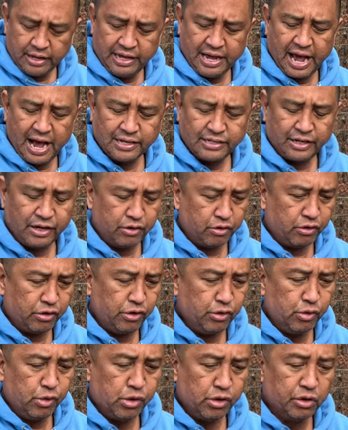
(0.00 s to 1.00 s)
gasket or
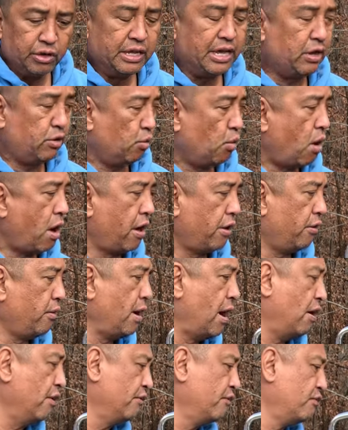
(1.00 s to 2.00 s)
you will leak
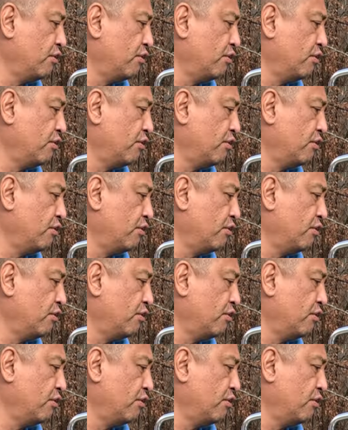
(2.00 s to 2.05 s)
water out